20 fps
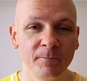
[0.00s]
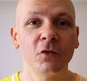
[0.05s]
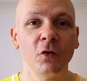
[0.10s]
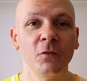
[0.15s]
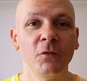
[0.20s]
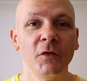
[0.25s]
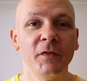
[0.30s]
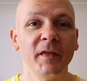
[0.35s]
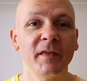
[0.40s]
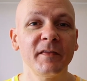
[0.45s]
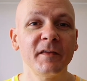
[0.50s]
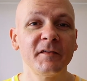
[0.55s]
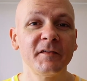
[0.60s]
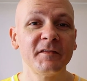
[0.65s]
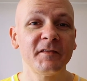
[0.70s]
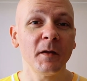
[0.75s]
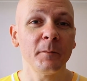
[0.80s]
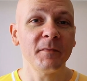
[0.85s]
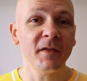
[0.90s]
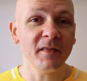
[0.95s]
So if you think this
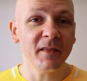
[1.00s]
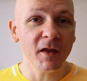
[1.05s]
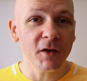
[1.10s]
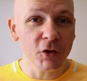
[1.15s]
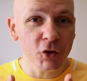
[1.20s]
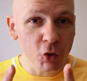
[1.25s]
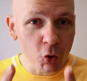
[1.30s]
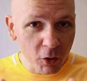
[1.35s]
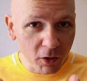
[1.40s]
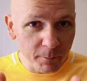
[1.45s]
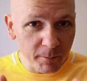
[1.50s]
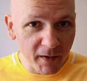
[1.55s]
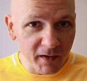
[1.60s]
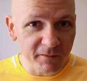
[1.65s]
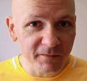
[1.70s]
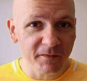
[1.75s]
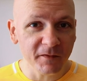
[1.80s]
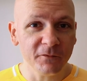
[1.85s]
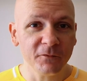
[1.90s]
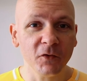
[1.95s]
is something that you could
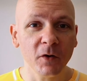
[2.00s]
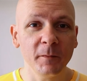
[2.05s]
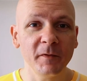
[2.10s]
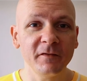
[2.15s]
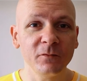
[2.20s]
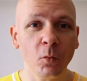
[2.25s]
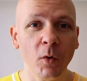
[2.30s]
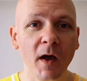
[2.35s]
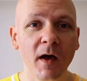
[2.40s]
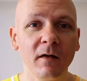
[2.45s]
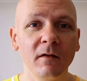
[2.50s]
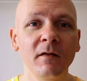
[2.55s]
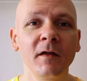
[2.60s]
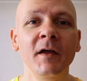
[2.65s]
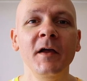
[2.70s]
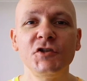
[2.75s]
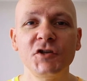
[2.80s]
benefit from as well,